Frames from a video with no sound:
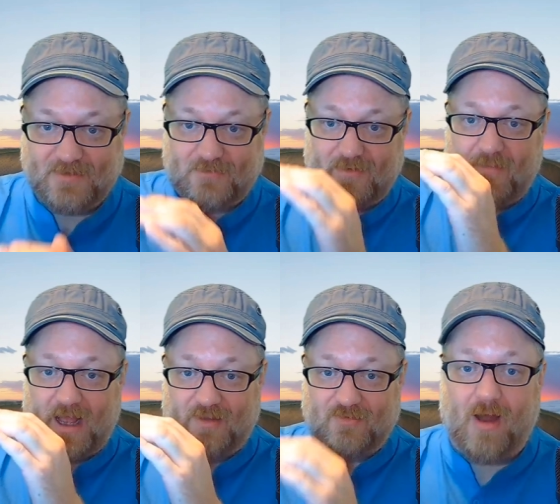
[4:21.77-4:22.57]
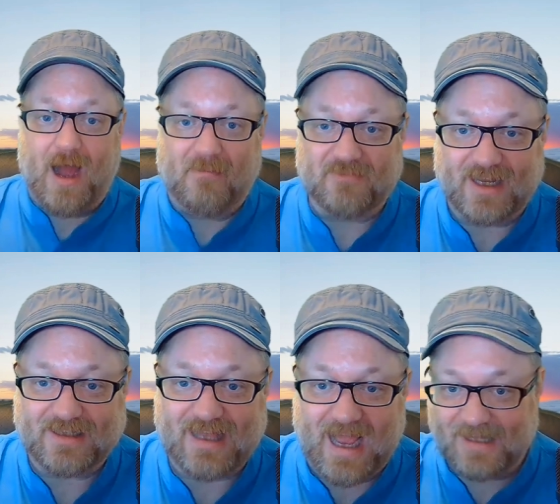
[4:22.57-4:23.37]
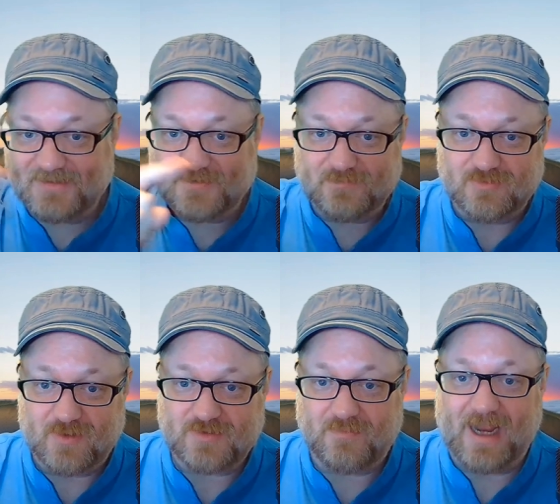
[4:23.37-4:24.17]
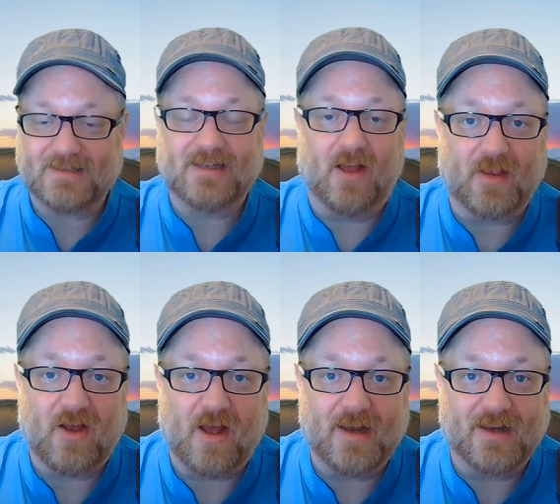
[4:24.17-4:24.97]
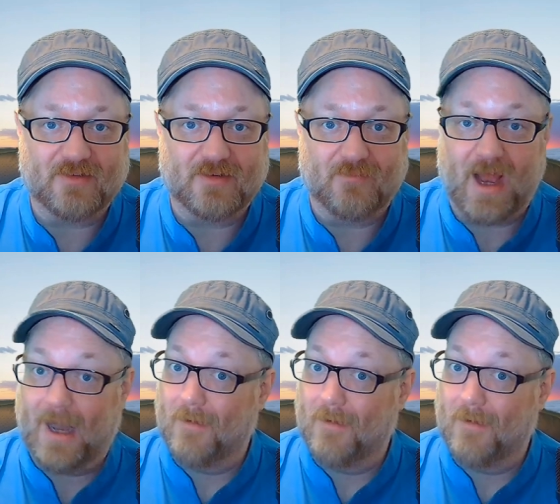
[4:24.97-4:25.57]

3-mile drop like that, switchbacks down the Continental Divide.